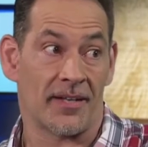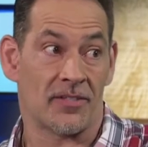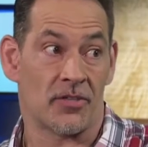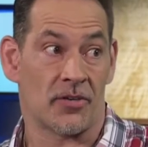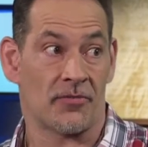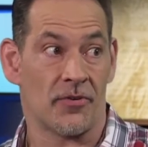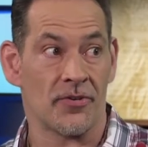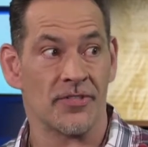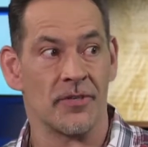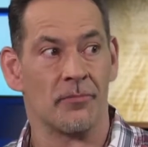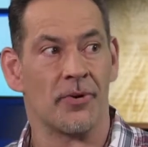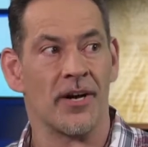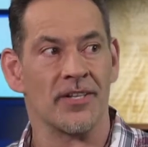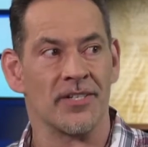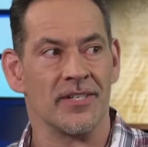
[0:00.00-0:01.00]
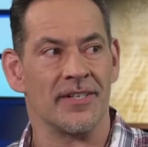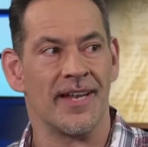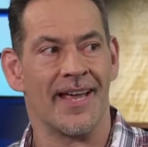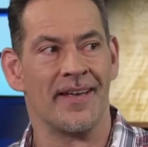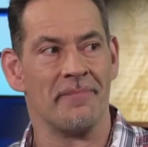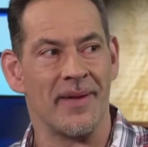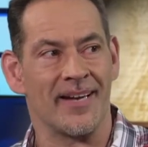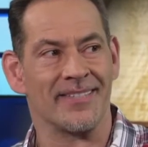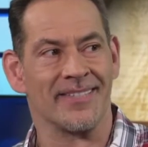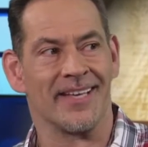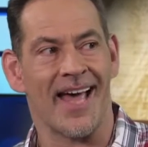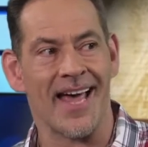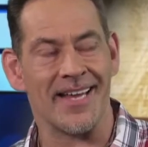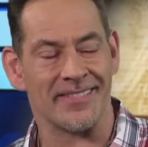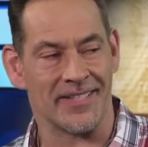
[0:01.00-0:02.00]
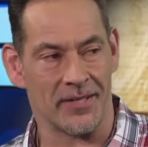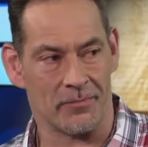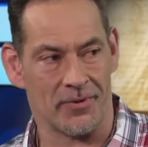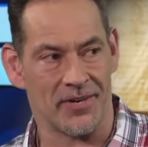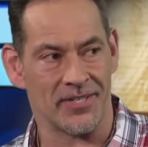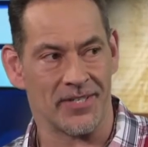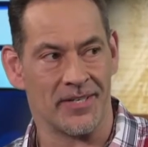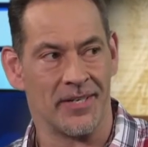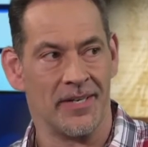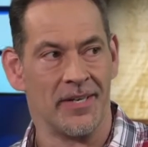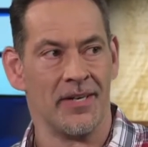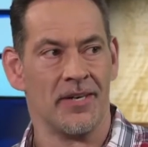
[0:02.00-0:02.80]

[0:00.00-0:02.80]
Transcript: It's your first impression that makes the lasting impression.